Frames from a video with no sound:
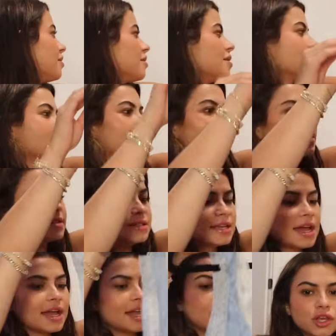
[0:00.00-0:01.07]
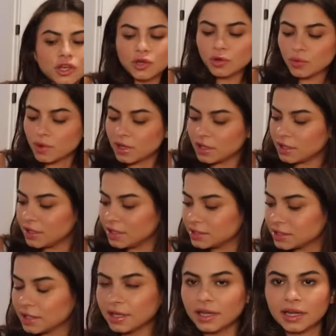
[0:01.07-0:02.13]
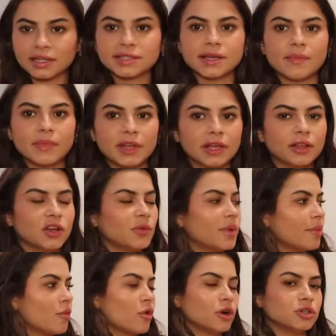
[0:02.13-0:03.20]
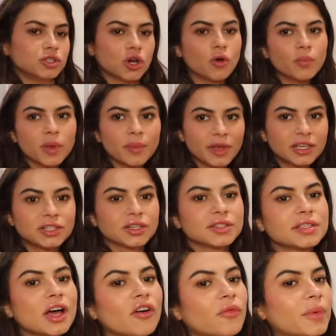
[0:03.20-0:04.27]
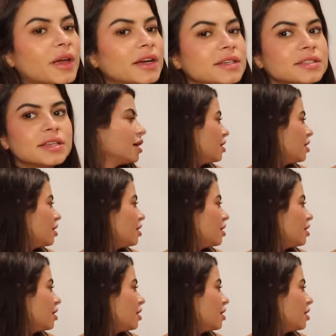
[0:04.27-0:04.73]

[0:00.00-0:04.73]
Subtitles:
and then the next day you need to lean on somebody a little bit more, don't be mean to yourself, because